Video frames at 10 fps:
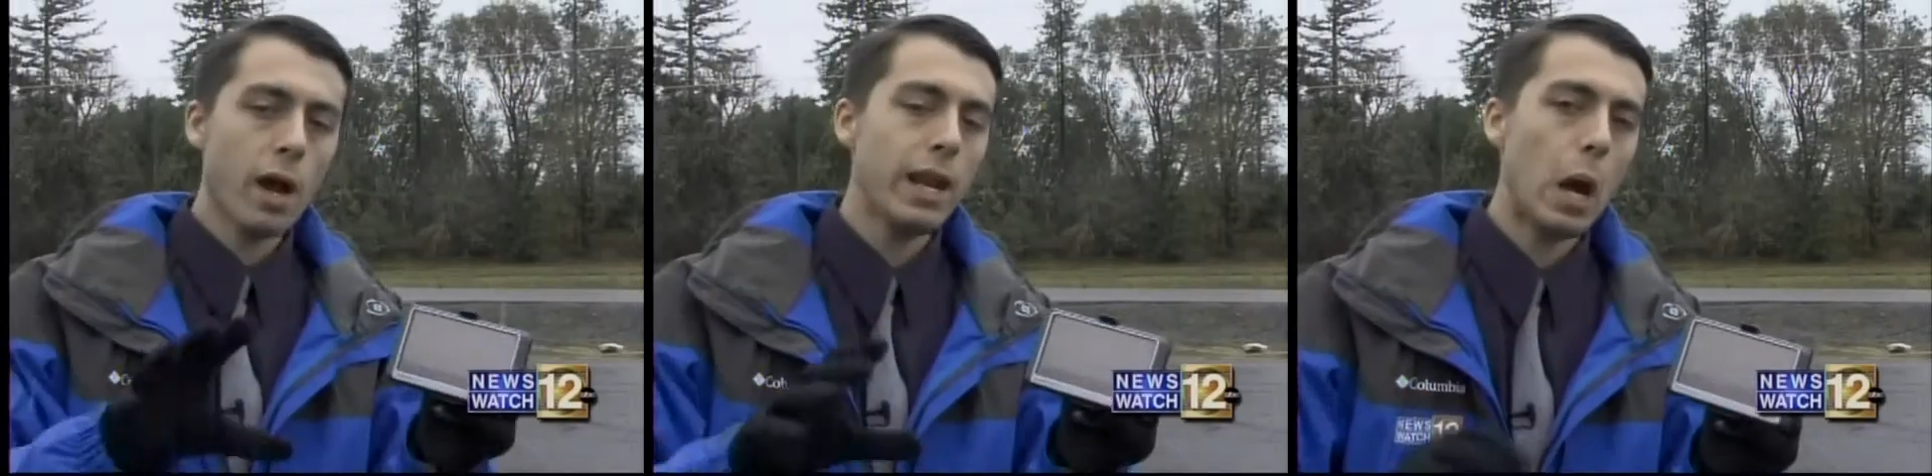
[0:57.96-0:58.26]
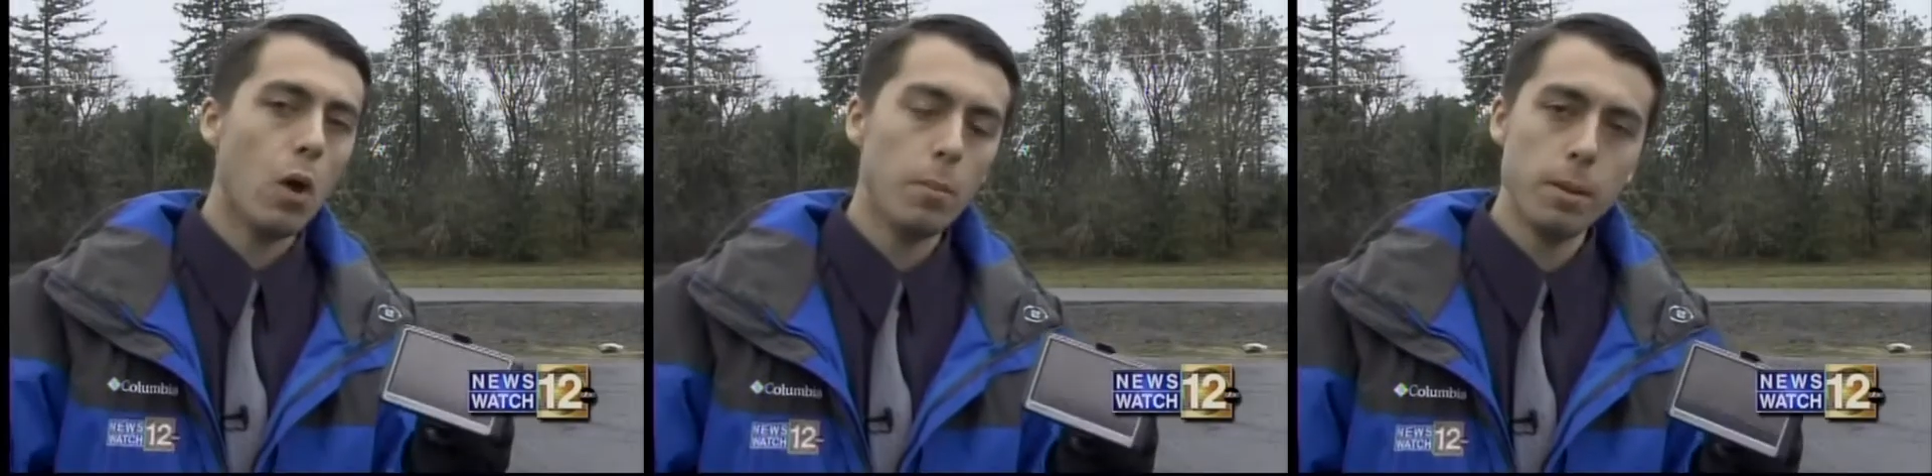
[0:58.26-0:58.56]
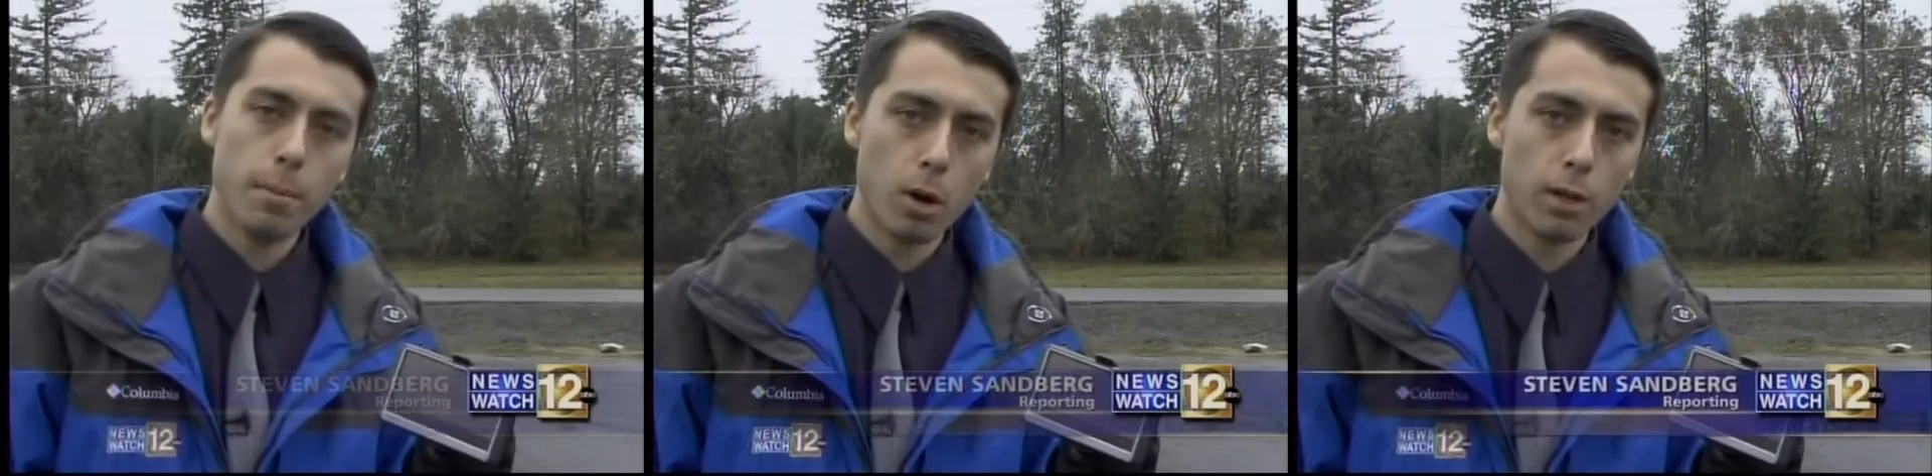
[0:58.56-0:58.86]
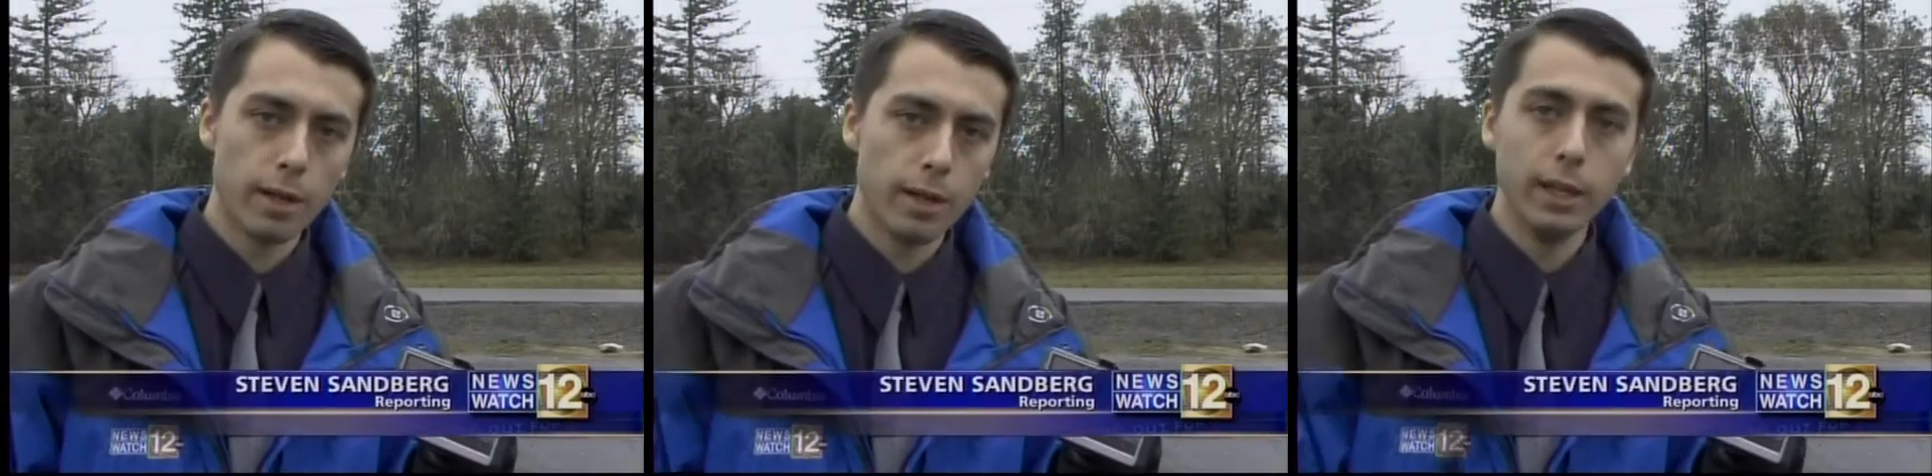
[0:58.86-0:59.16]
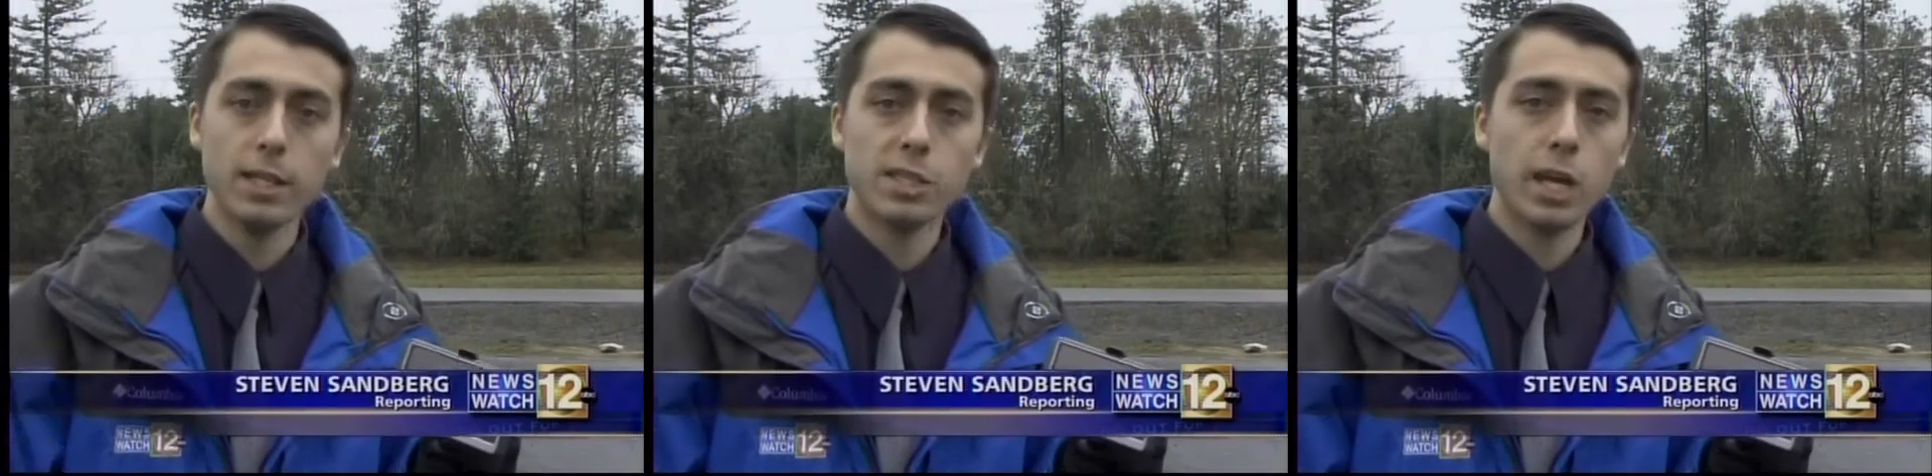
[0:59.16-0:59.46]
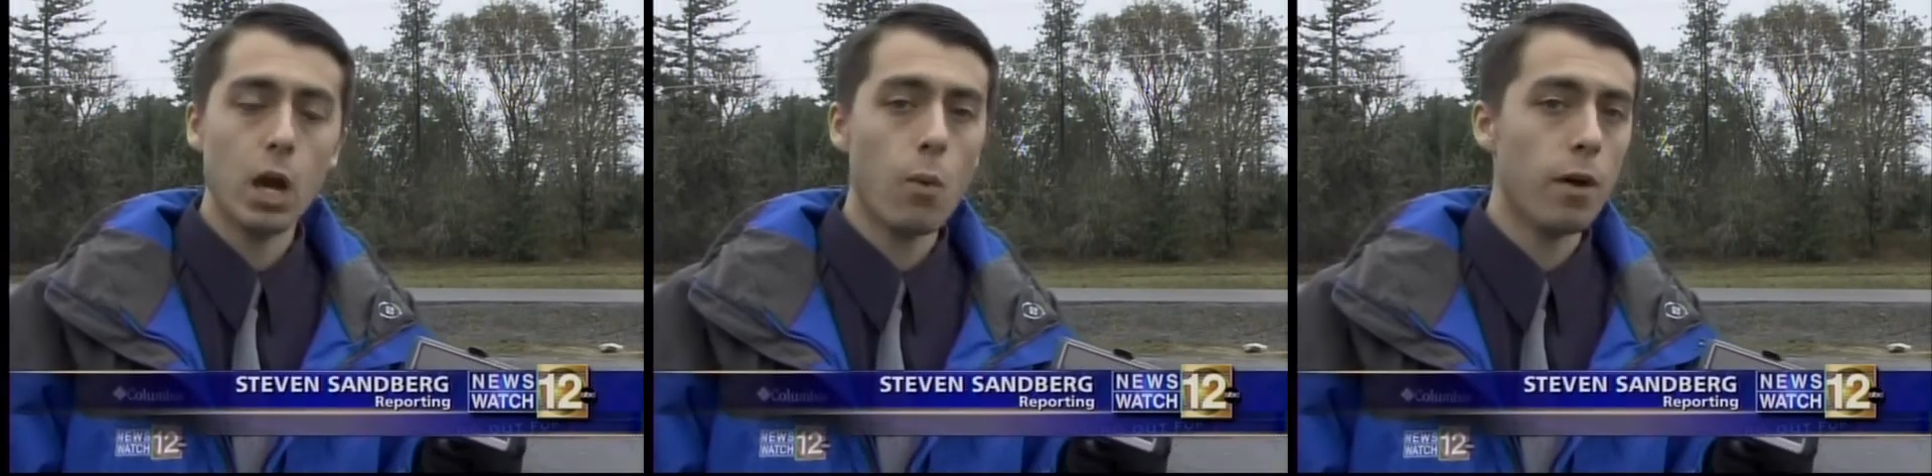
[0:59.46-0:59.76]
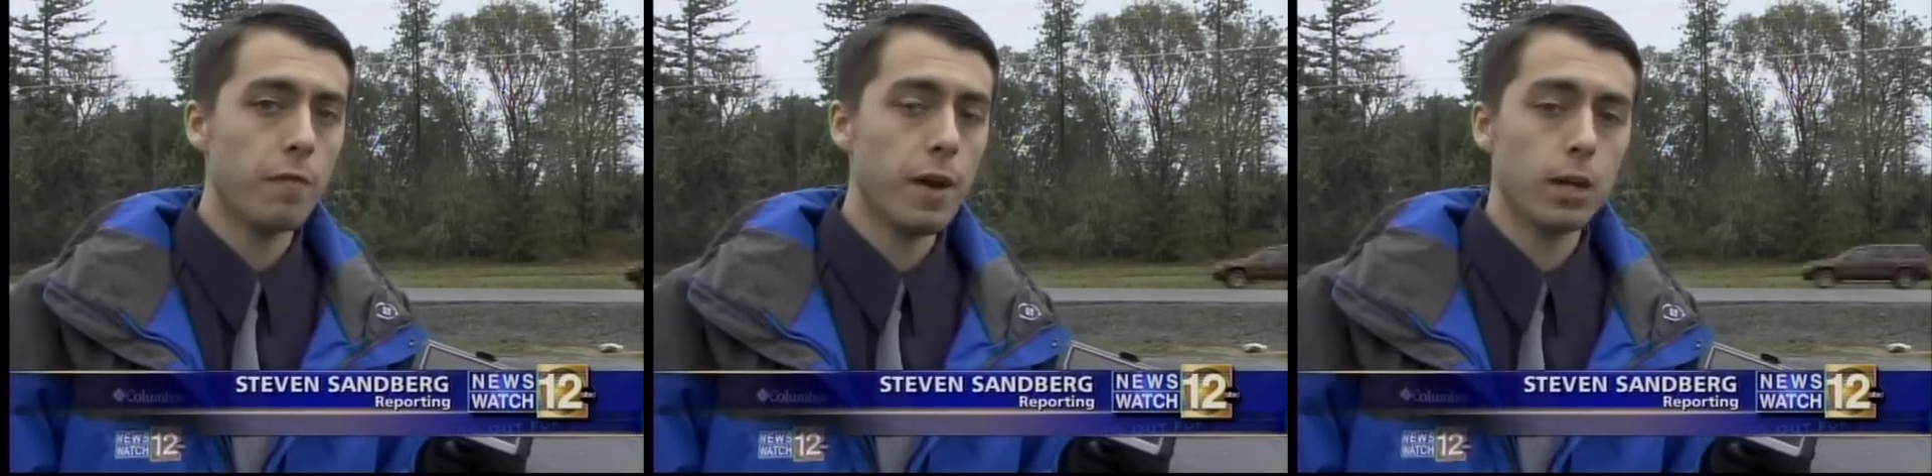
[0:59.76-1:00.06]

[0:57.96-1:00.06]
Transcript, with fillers: Right now I'm in Merlin, and let's say I want to